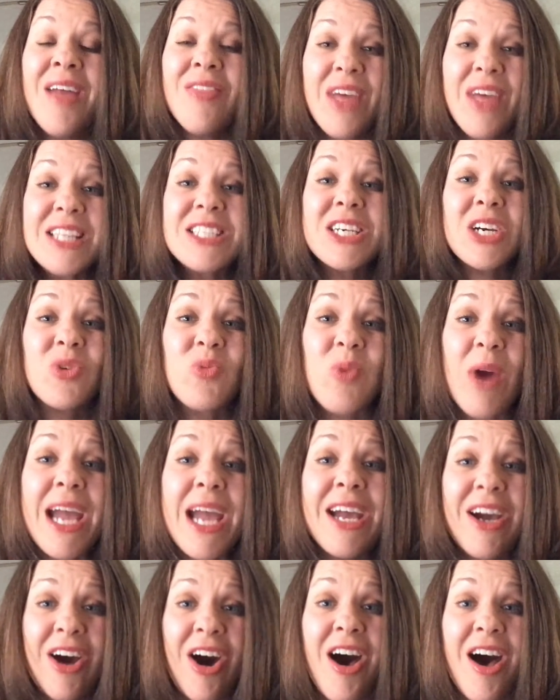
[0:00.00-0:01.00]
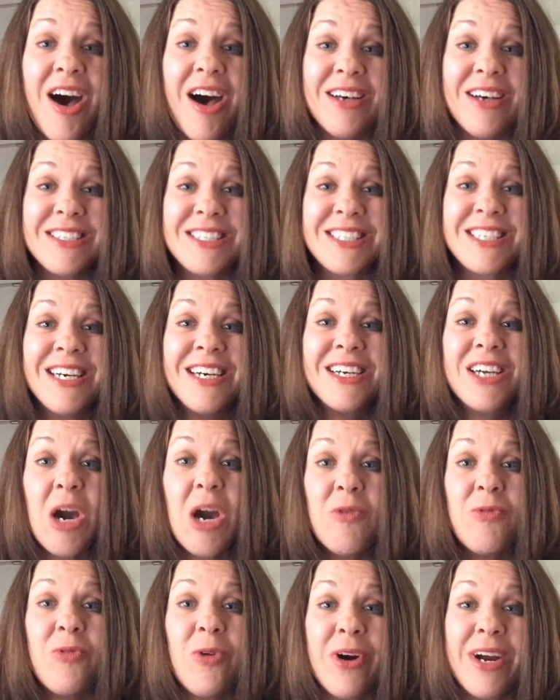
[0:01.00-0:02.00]
That's a great cause.
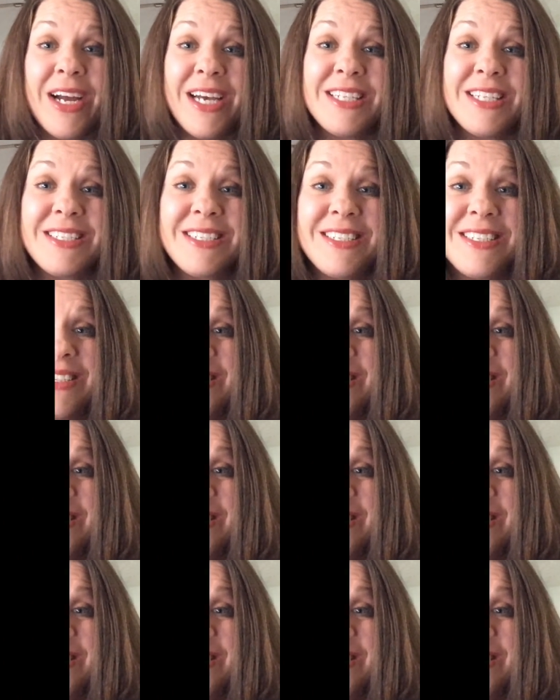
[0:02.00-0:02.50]
Go for it.